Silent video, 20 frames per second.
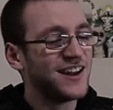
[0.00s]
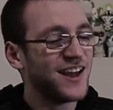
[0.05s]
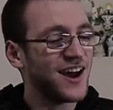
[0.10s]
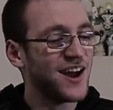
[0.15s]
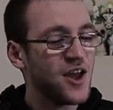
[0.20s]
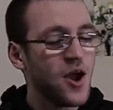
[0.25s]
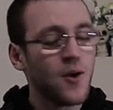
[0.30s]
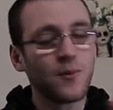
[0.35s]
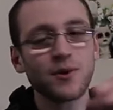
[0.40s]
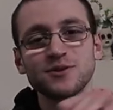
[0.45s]
and
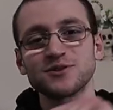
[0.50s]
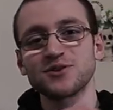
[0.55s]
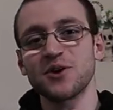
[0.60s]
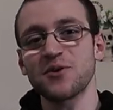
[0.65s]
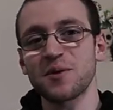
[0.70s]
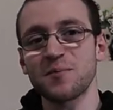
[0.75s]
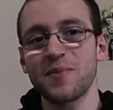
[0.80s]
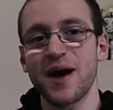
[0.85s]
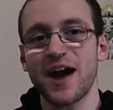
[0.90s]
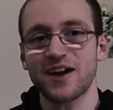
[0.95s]
uh, we were
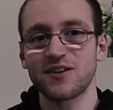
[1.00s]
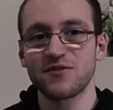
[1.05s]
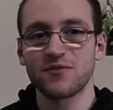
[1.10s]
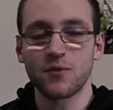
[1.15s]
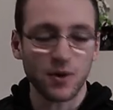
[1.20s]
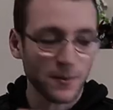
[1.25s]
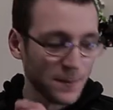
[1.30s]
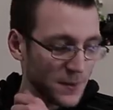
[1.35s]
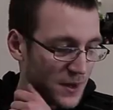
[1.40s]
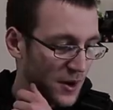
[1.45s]
joking back and
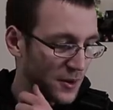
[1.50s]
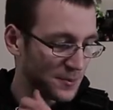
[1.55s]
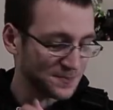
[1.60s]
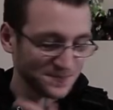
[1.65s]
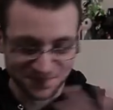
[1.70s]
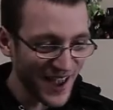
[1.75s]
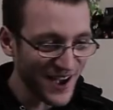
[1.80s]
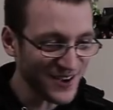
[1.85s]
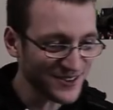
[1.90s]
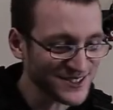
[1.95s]
forth, you know,
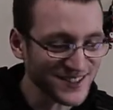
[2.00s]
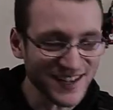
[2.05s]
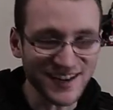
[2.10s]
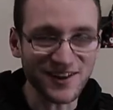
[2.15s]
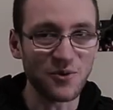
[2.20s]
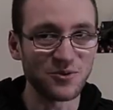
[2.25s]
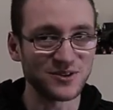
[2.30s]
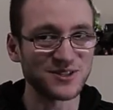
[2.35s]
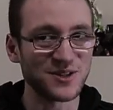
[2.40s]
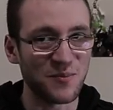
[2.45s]
I was
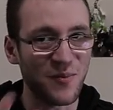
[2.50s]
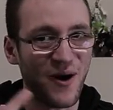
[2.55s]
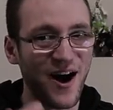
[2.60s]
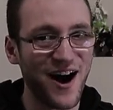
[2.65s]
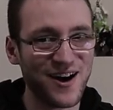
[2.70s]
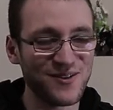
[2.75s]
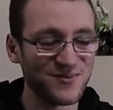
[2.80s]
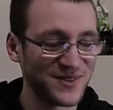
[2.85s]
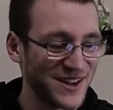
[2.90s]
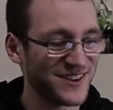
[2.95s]
like, oh, is it a
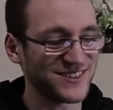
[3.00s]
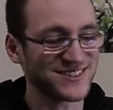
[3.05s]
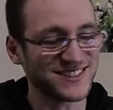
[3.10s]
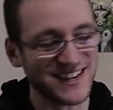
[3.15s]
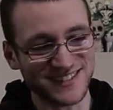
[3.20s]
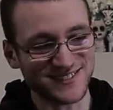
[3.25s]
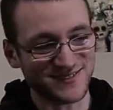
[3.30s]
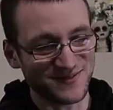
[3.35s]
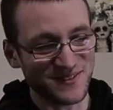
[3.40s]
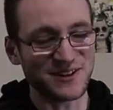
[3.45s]
bomb? You know,
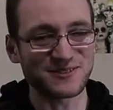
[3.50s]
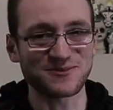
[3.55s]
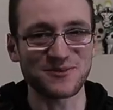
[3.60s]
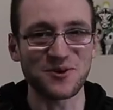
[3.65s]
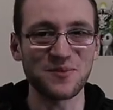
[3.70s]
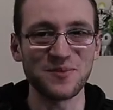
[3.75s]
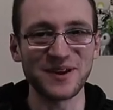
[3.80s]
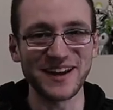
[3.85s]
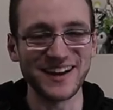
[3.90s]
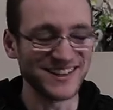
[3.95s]
so that's, that's
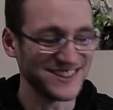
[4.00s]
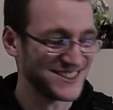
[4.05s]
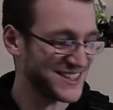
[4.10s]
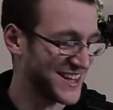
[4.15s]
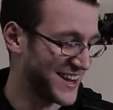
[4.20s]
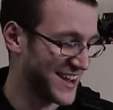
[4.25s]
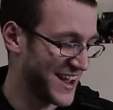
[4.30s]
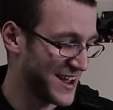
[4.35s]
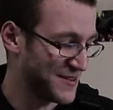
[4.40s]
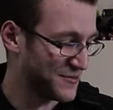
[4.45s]
whole beginning
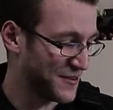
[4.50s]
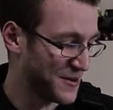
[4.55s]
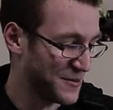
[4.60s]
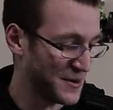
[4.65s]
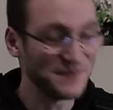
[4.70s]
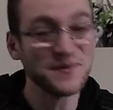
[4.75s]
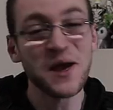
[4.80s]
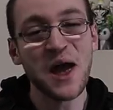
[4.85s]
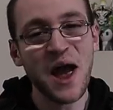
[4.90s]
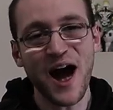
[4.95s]
skit came from.
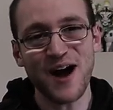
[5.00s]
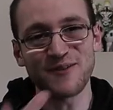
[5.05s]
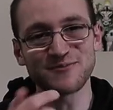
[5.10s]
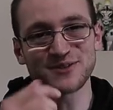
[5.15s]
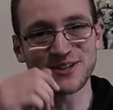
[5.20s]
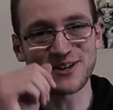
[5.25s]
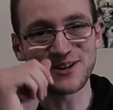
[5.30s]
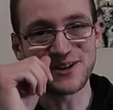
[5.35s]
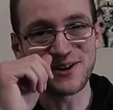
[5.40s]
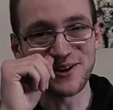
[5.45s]
I'm, I'm
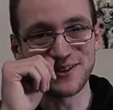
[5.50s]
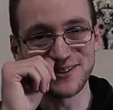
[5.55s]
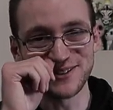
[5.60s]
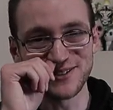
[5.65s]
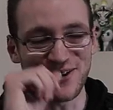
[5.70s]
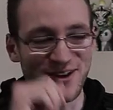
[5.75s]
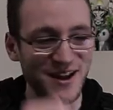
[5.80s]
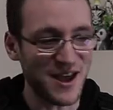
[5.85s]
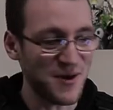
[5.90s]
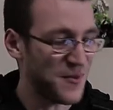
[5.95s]
sure you'll
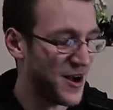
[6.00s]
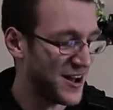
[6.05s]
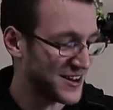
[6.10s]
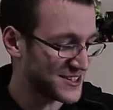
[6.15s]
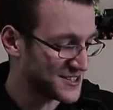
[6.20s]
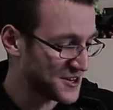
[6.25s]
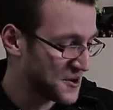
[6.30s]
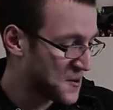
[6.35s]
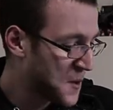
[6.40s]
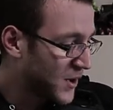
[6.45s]
enjoy that
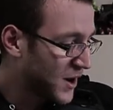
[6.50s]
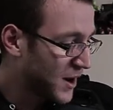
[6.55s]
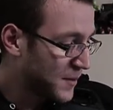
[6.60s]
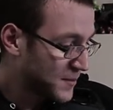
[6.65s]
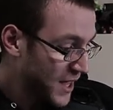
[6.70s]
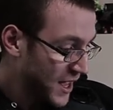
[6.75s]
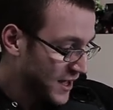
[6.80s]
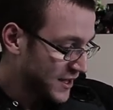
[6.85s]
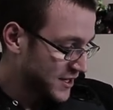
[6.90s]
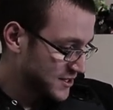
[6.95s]
monster. But
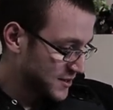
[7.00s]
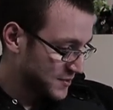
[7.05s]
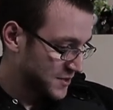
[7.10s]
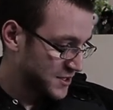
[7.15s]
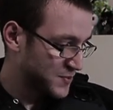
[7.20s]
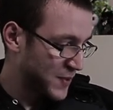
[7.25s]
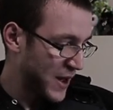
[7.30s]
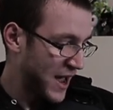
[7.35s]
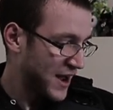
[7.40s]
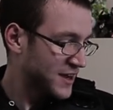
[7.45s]
um, yeah, he sent
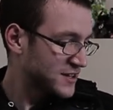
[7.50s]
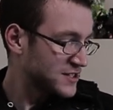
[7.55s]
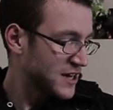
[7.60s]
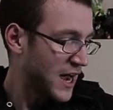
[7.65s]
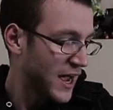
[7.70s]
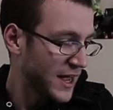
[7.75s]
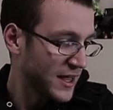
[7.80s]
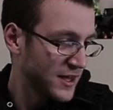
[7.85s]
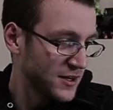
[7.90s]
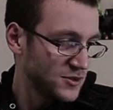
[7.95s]
me this package.
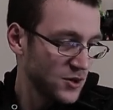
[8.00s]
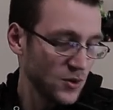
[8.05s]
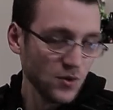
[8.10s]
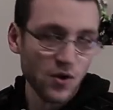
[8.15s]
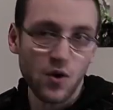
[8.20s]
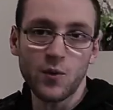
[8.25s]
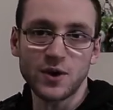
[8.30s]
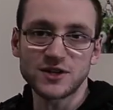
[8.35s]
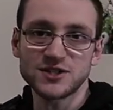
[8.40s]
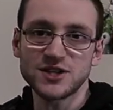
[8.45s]
I
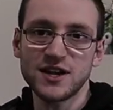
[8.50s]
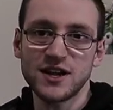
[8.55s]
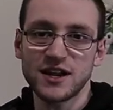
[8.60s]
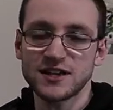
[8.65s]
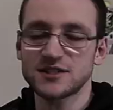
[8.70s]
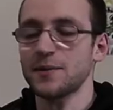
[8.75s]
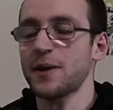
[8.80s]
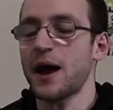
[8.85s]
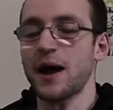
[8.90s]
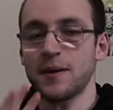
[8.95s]
don't know what's in it,
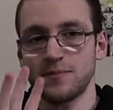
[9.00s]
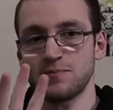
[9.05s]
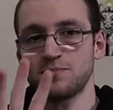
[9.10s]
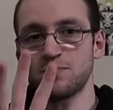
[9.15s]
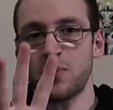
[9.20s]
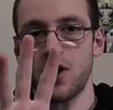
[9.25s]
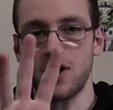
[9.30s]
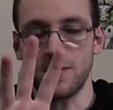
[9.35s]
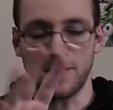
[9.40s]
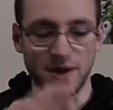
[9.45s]
except, uh,
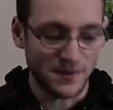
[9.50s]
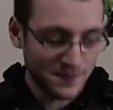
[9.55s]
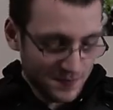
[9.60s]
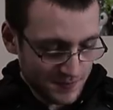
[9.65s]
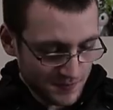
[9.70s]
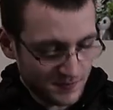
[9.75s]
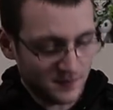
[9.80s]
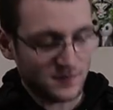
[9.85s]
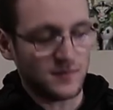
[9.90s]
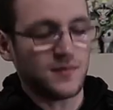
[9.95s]
pardon me,
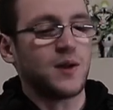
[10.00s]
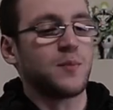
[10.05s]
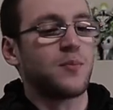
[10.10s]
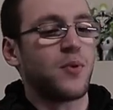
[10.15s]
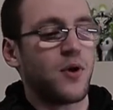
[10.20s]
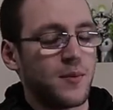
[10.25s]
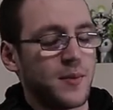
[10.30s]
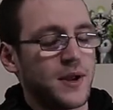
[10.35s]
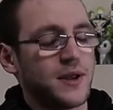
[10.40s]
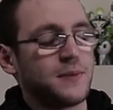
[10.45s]

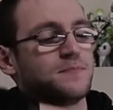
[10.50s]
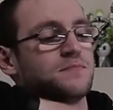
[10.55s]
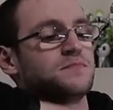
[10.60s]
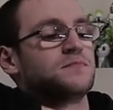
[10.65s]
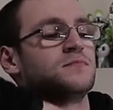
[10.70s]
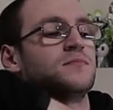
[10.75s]
pardon me.